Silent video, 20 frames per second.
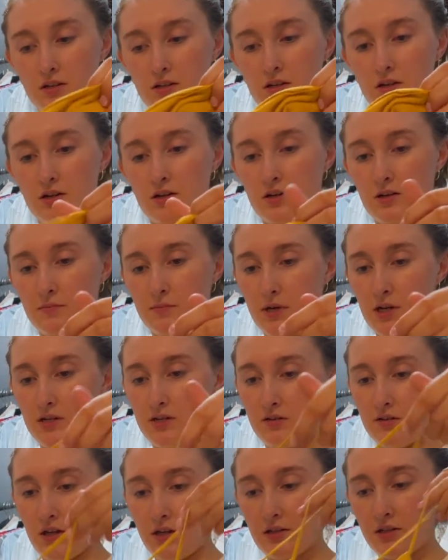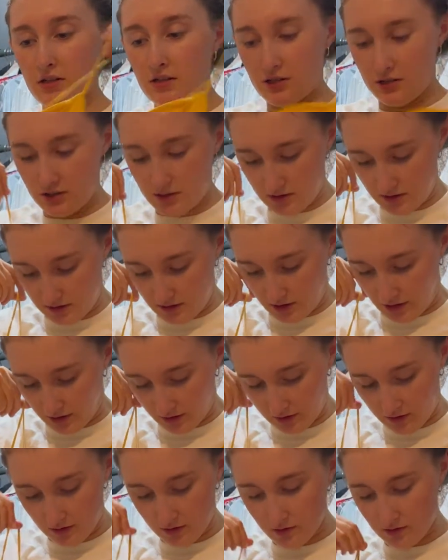I just like the neck,
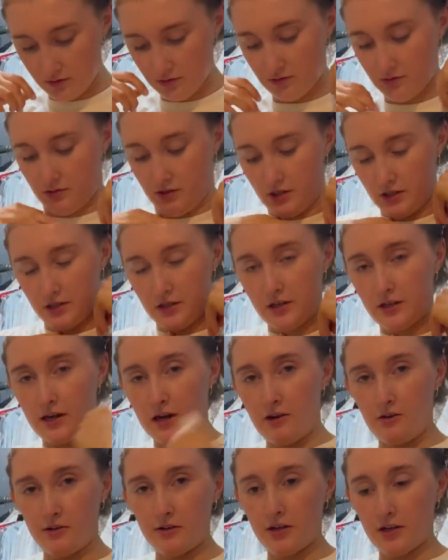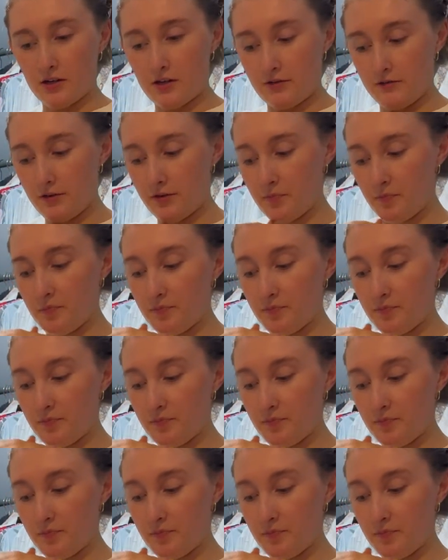like the cowl neck of it.